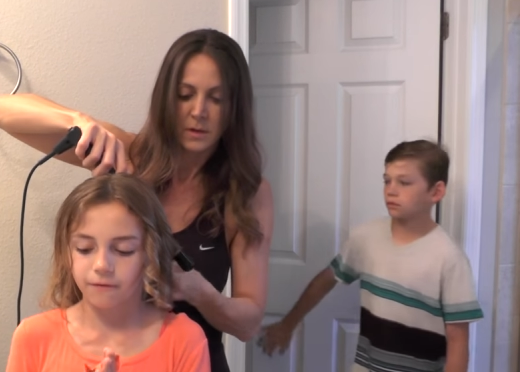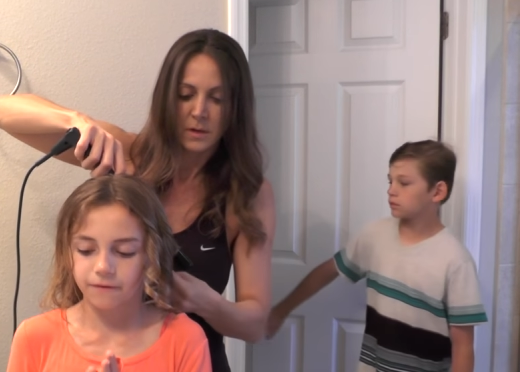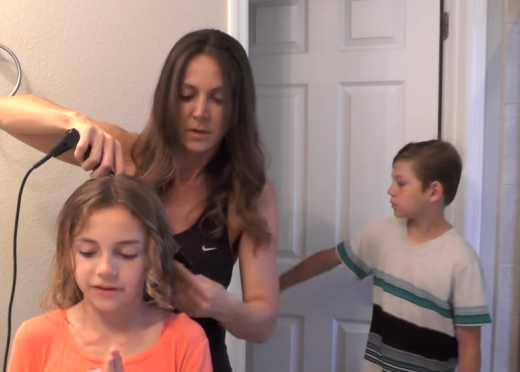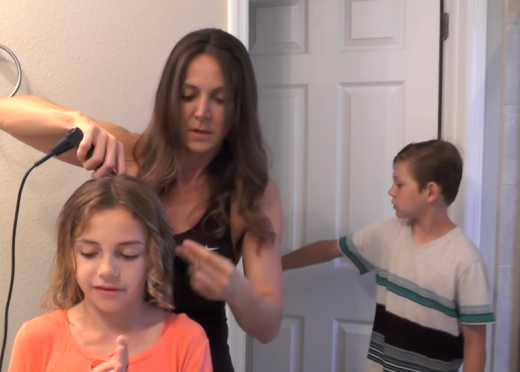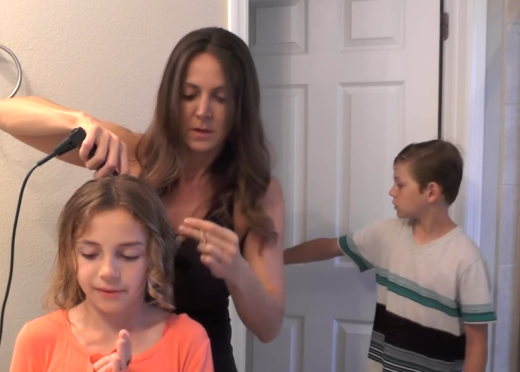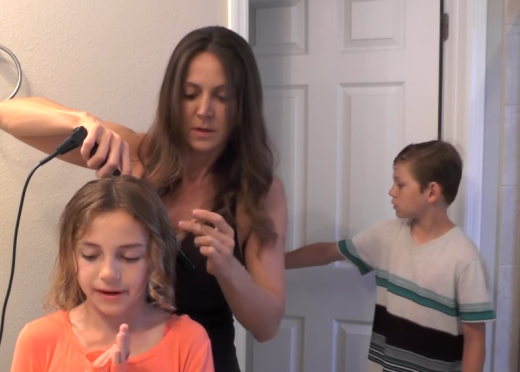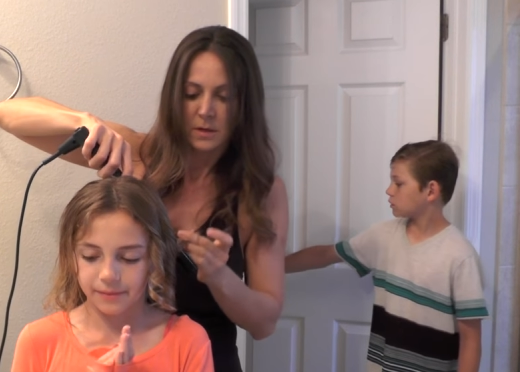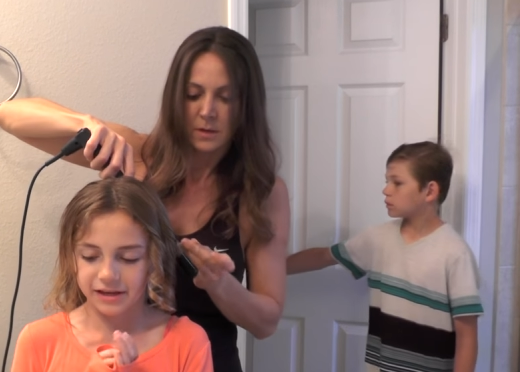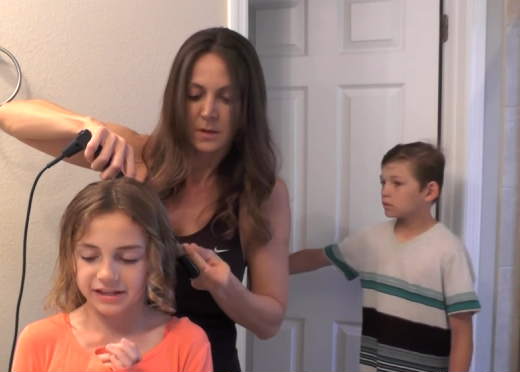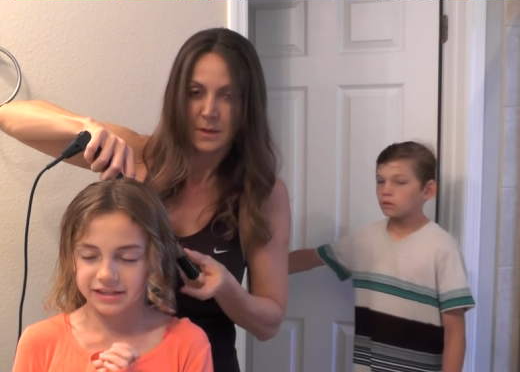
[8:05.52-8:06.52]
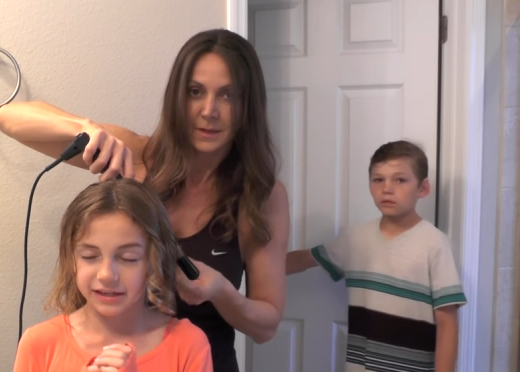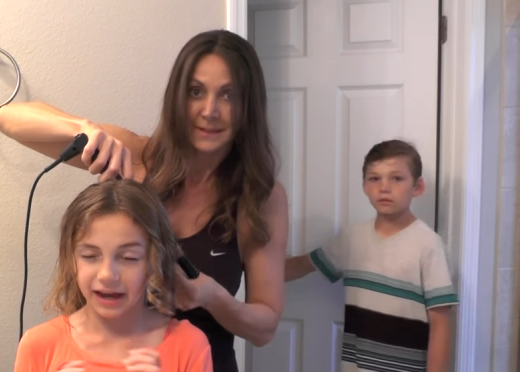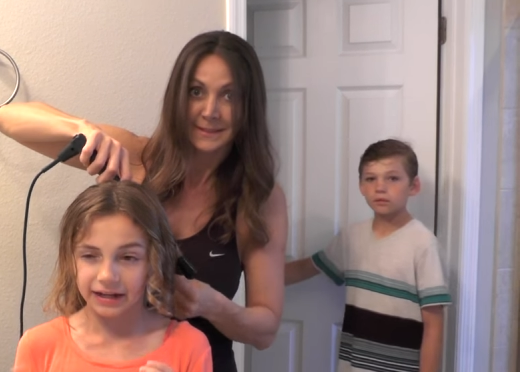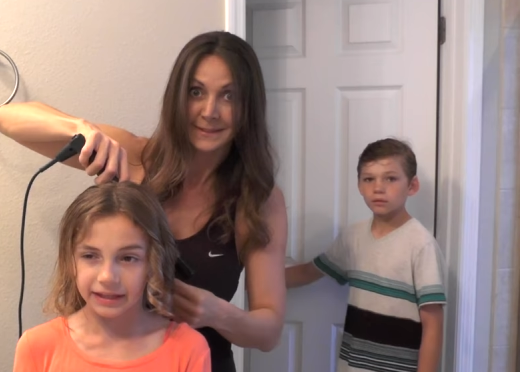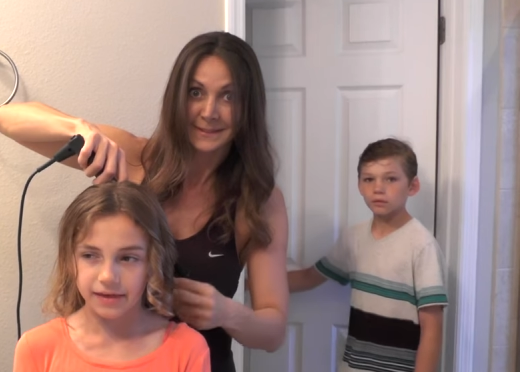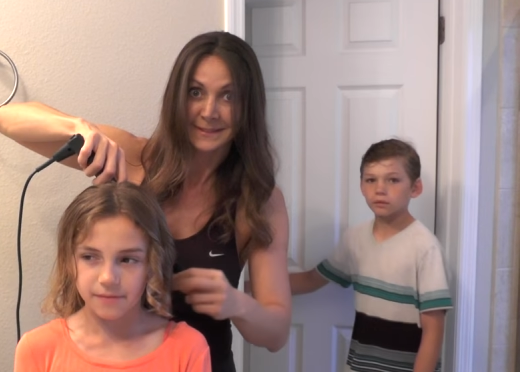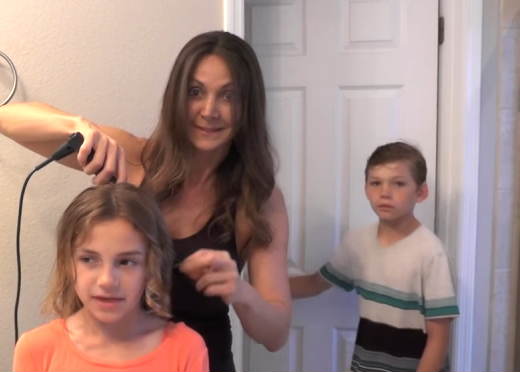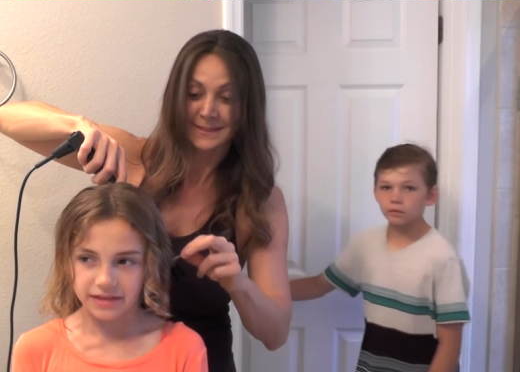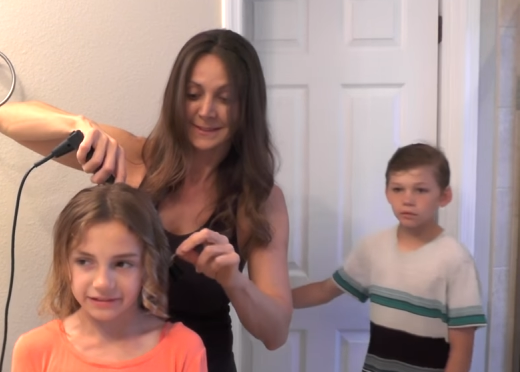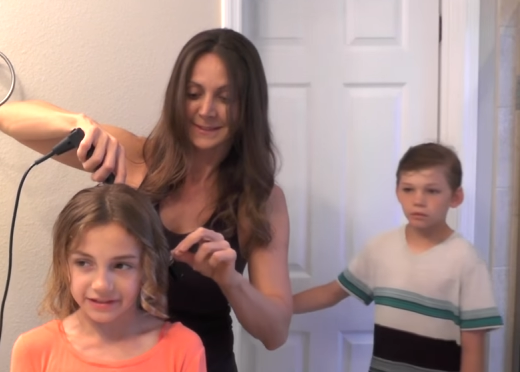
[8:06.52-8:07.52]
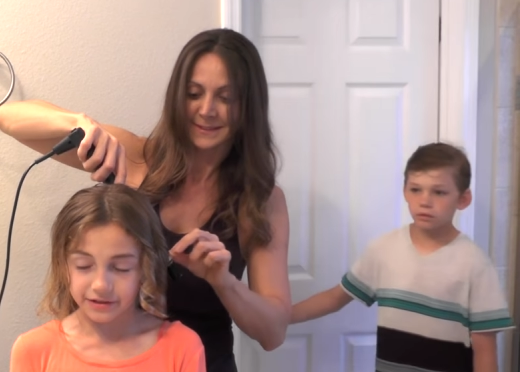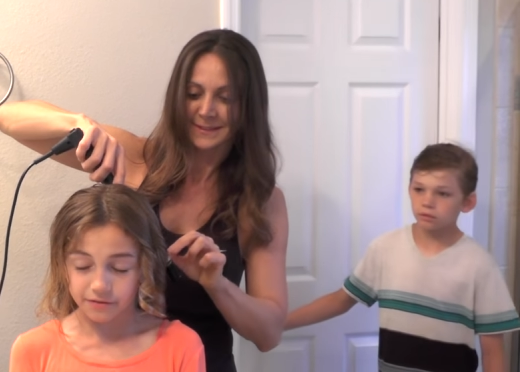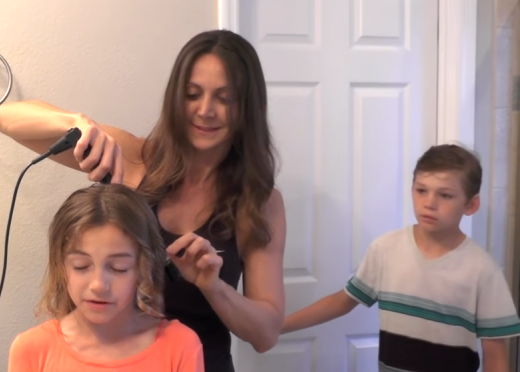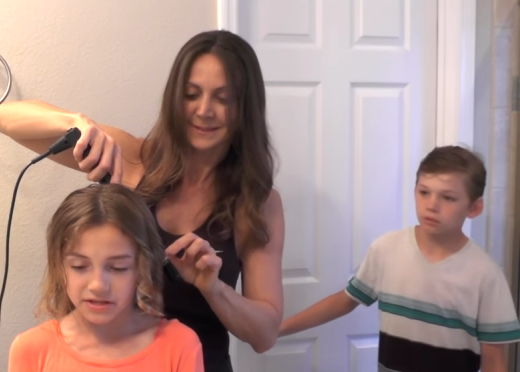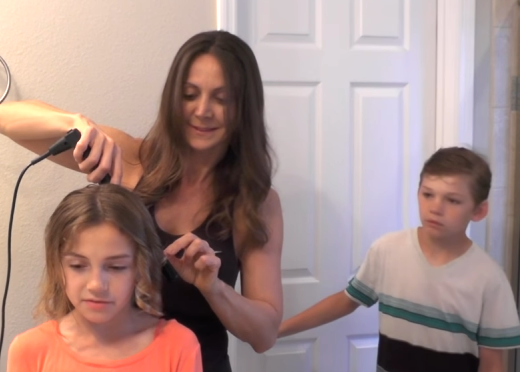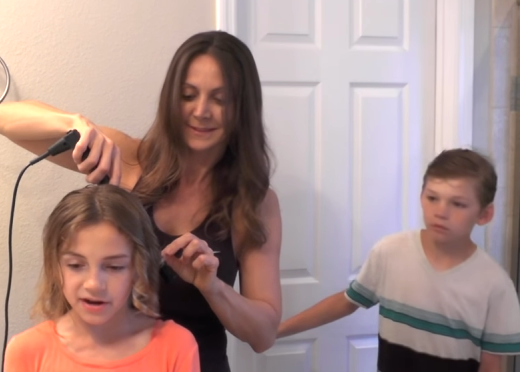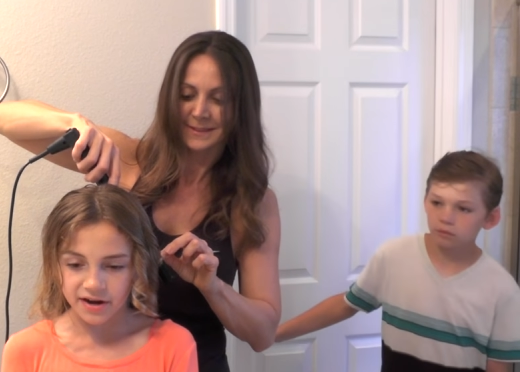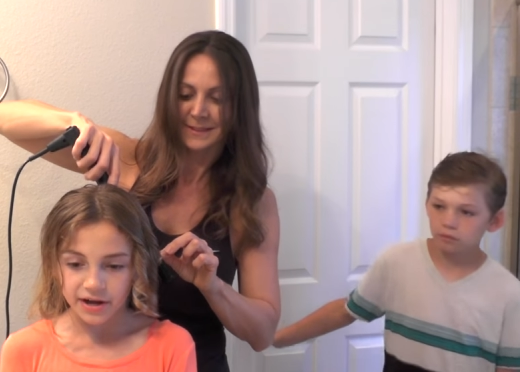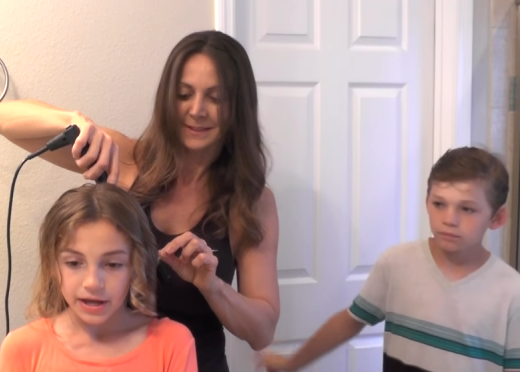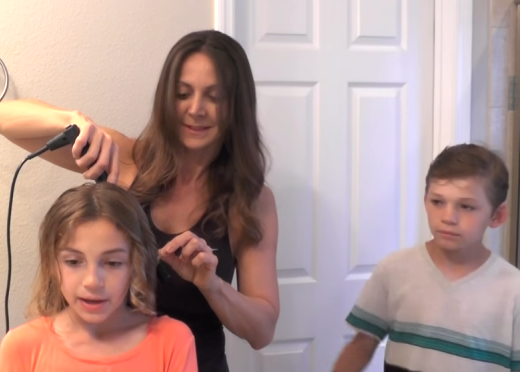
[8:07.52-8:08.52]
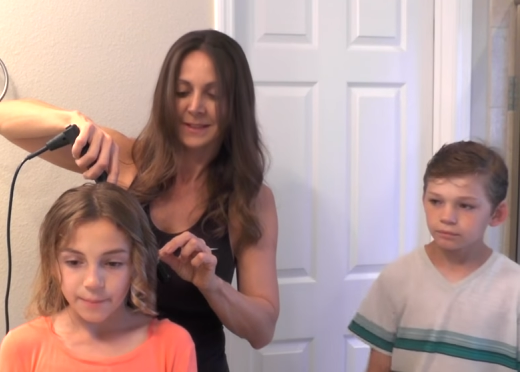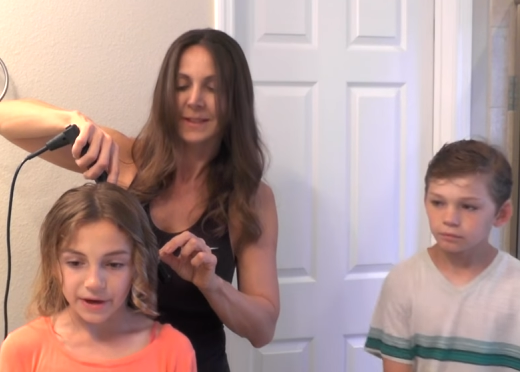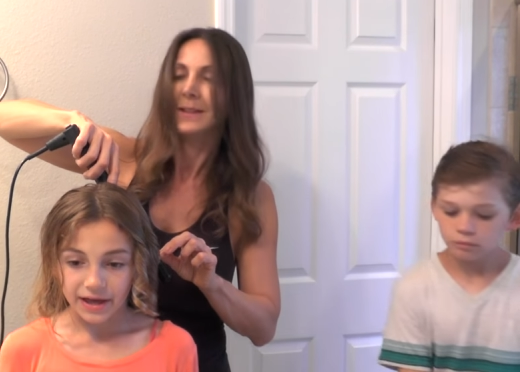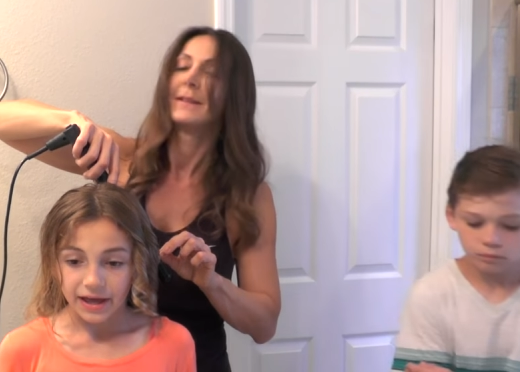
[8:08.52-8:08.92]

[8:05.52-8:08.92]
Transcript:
Speaker 1: outfit to wear because you kind of gave me an idea what to wear, but